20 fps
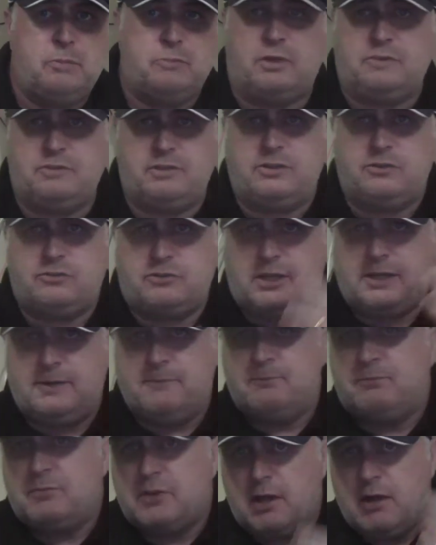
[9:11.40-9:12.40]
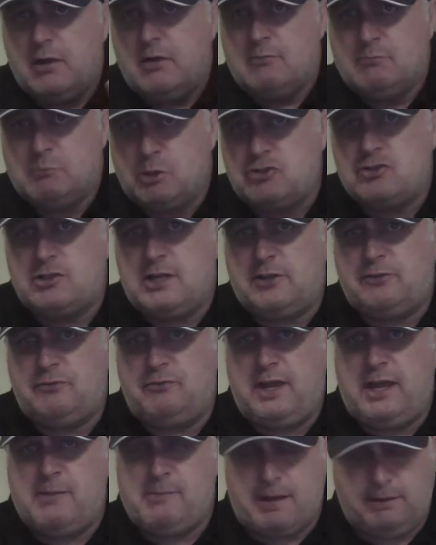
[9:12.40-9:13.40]
So as you can see, much less
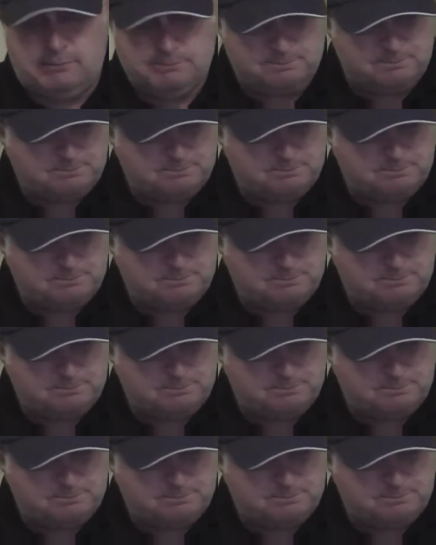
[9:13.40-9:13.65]
vapour,